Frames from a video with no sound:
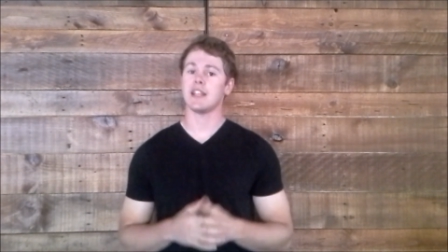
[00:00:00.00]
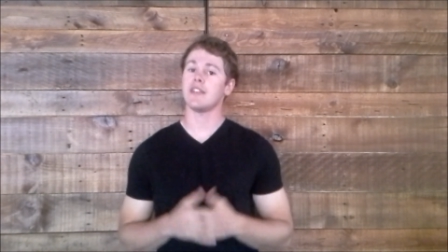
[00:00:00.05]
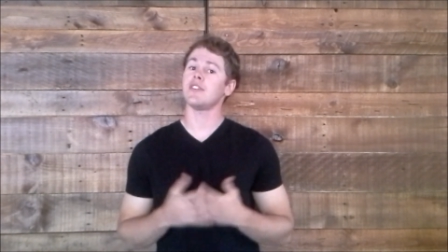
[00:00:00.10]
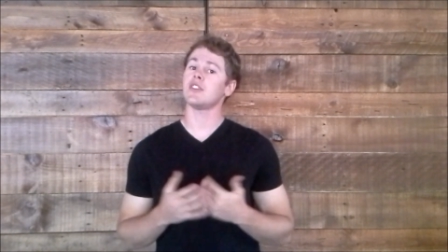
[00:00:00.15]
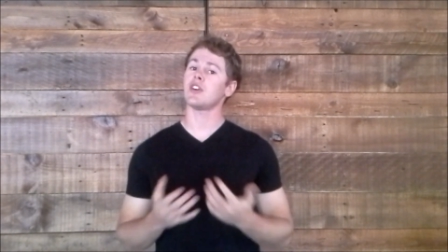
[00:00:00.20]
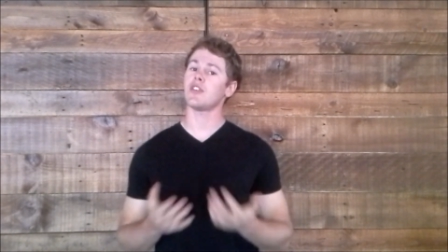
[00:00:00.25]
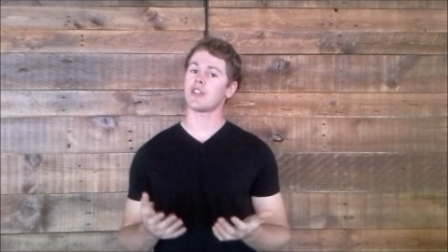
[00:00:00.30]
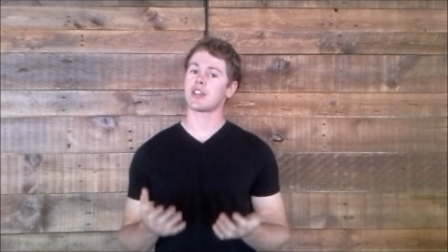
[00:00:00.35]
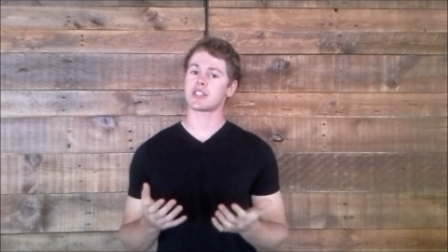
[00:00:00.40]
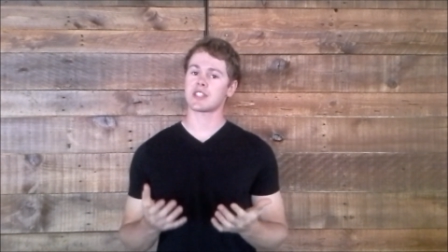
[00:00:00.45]

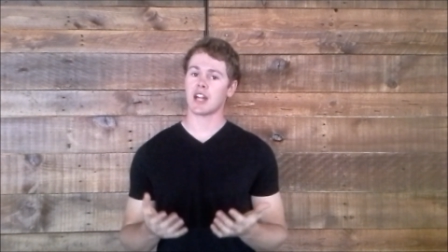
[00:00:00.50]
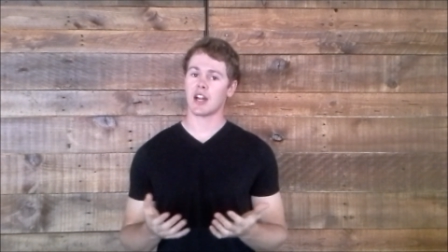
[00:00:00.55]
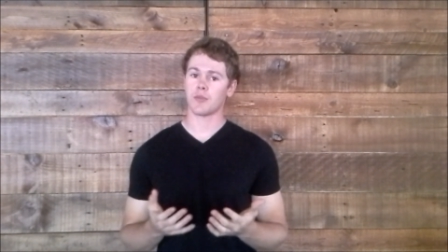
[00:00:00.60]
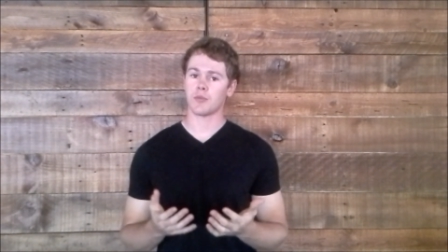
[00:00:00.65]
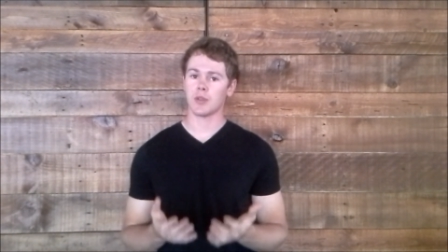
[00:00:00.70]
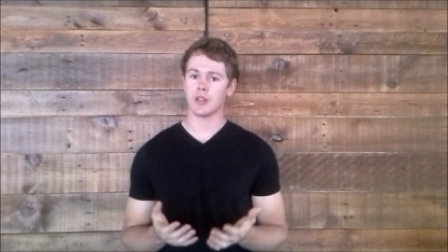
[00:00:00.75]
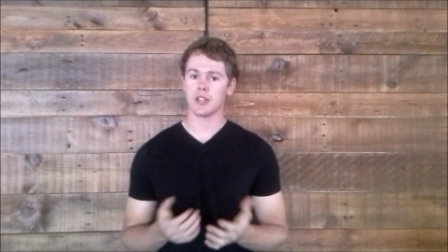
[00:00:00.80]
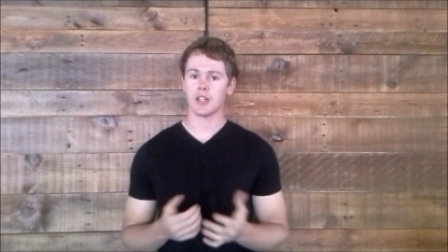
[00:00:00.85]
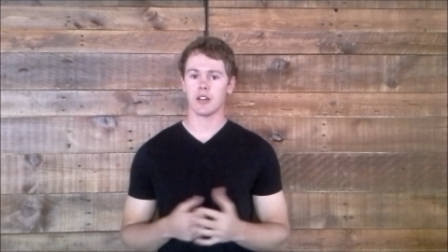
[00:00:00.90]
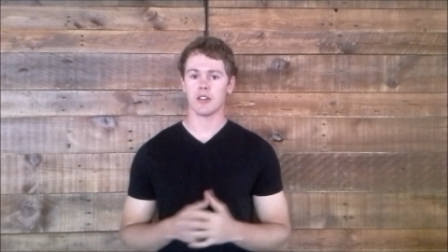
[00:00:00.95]
even though that's not
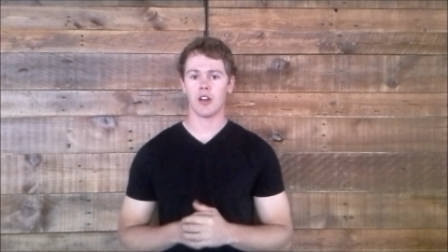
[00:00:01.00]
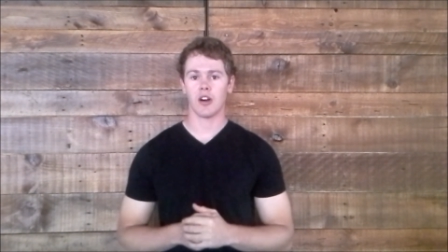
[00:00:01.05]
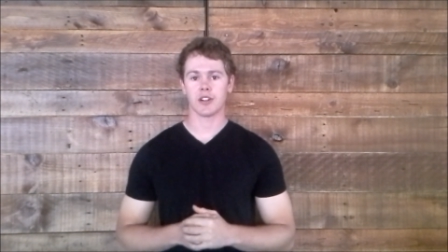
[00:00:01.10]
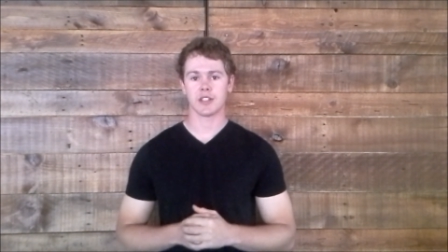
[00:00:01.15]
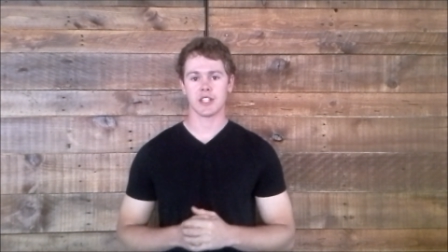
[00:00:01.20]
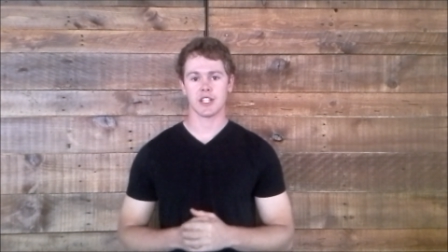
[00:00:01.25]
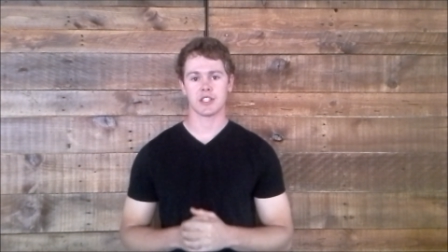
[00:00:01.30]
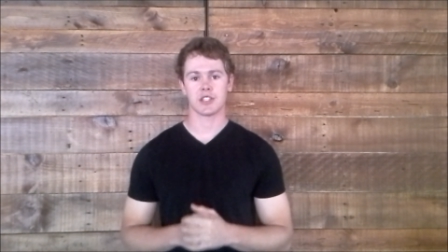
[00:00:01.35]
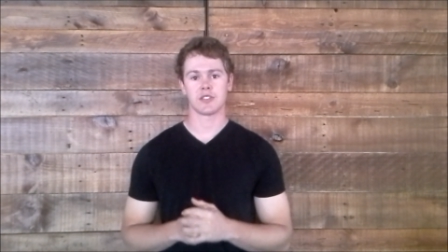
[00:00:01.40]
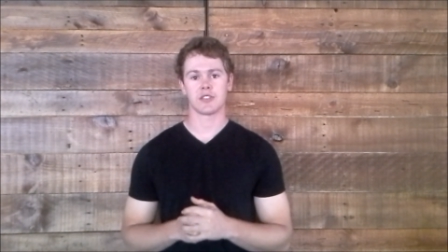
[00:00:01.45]
really a
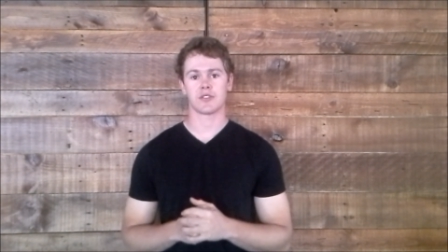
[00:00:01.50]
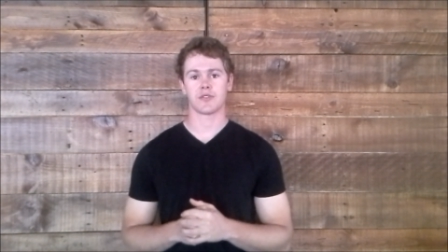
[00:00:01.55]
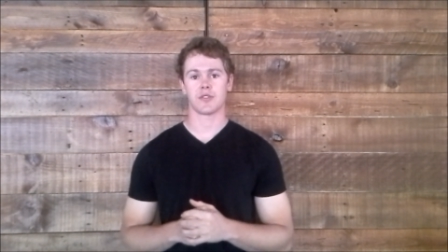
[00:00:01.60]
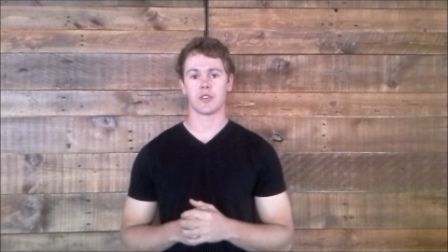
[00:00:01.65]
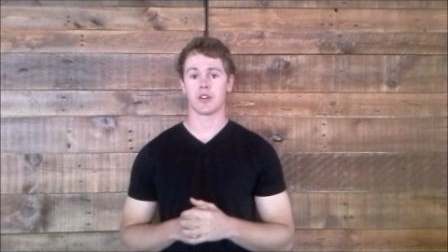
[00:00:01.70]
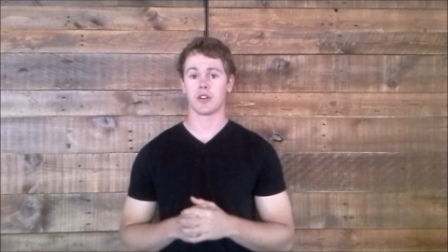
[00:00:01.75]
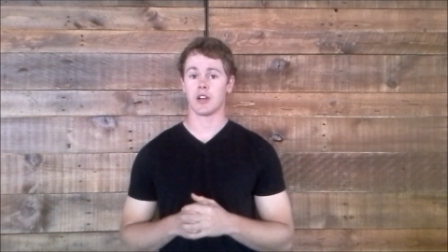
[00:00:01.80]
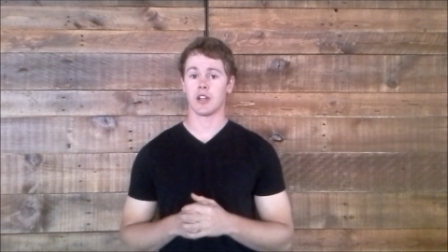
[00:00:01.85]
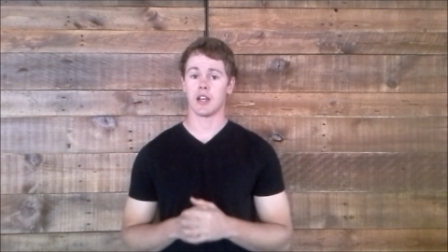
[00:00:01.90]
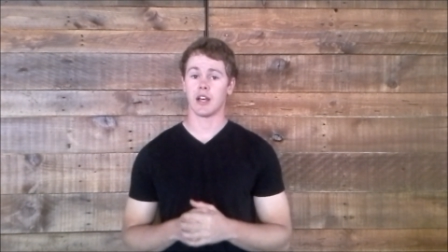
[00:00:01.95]
long distance
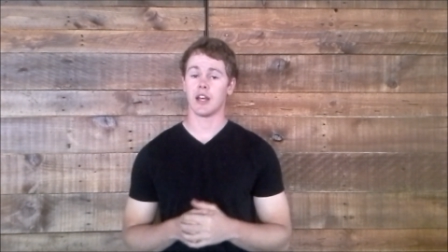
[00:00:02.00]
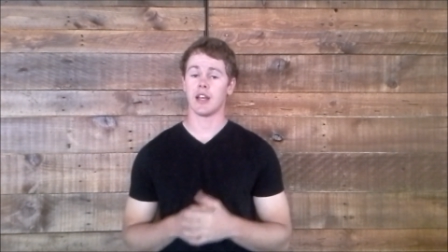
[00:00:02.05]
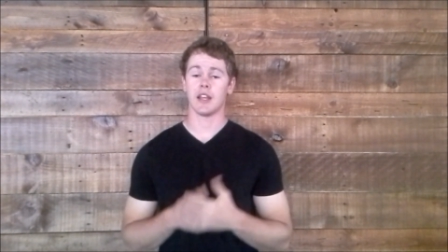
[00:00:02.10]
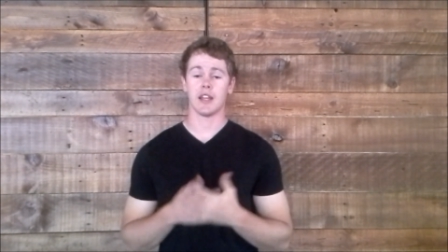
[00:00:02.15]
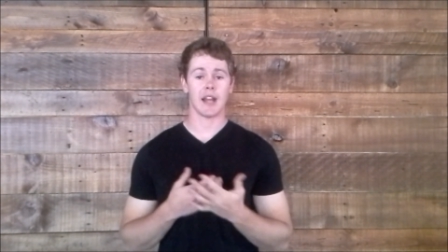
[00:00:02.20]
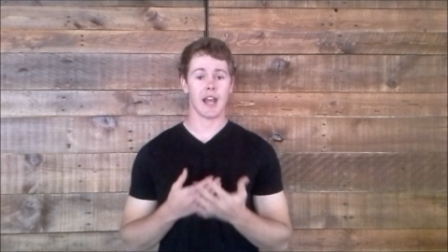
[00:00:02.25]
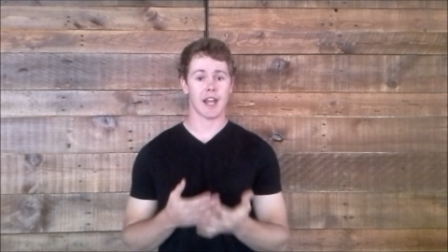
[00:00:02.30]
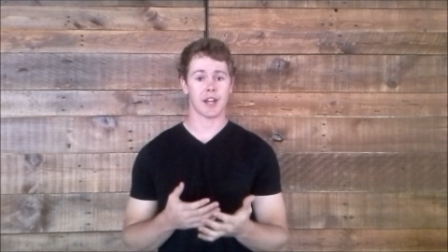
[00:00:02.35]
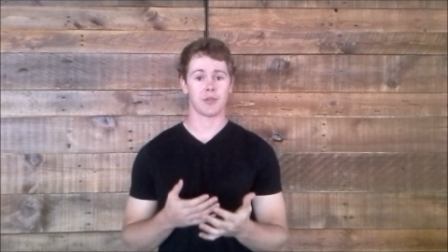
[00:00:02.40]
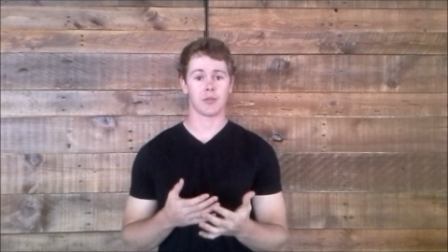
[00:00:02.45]
for
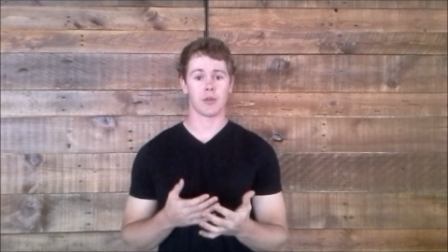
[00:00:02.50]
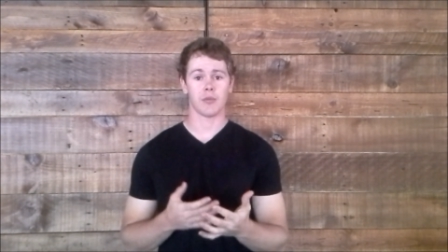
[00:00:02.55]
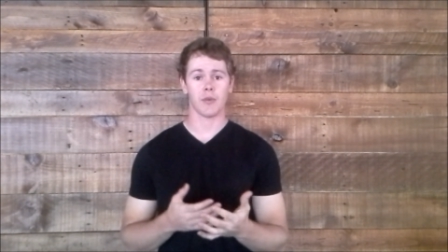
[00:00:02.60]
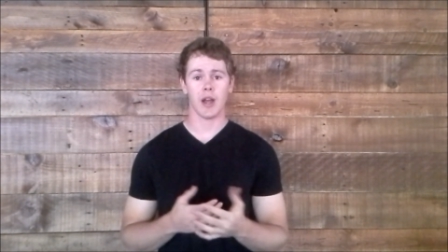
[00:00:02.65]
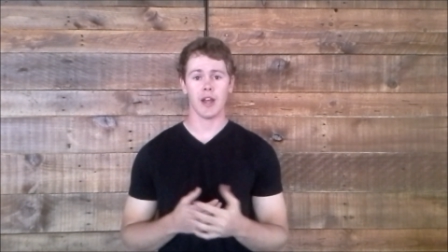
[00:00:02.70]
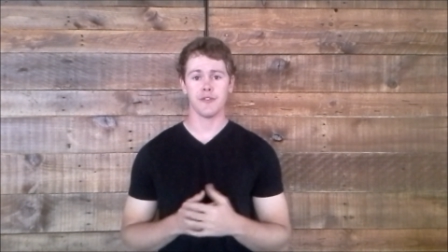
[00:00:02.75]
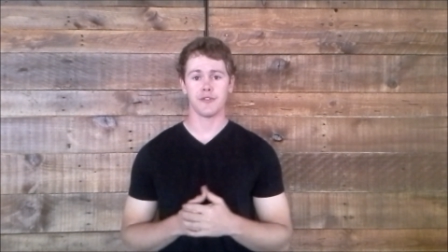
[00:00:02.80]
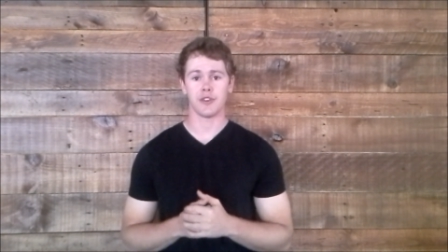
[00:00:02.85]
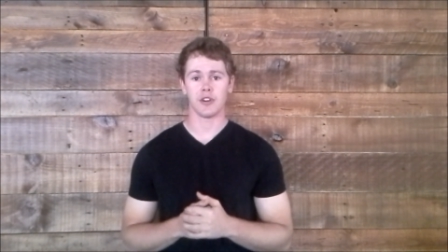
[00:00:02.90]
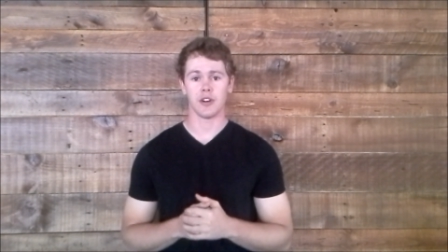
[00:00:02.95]
an accurate
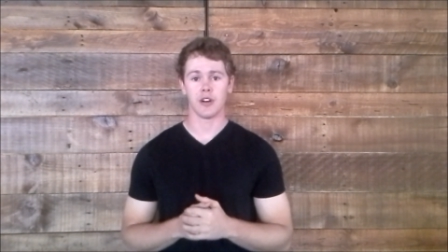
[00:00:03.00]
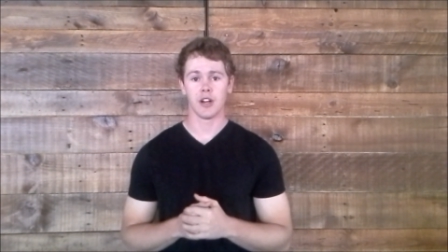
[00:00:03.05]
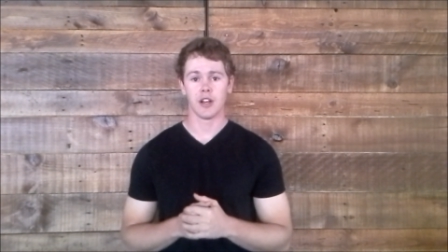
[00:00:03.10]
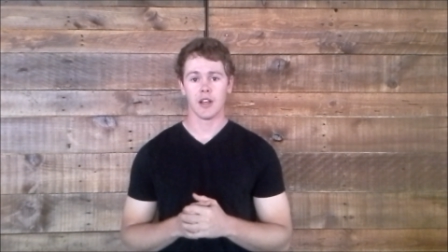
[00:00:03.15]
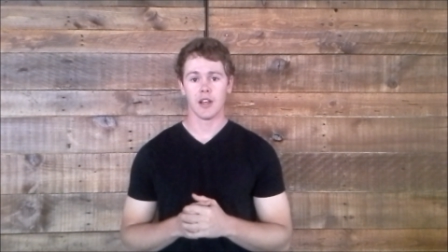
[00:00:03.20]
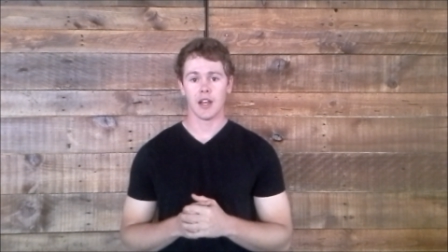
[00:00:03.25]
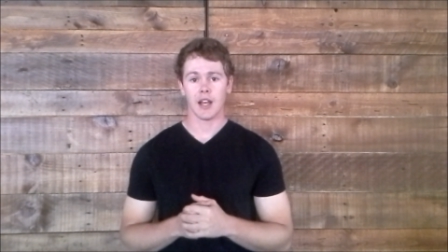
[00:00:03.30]
rifle,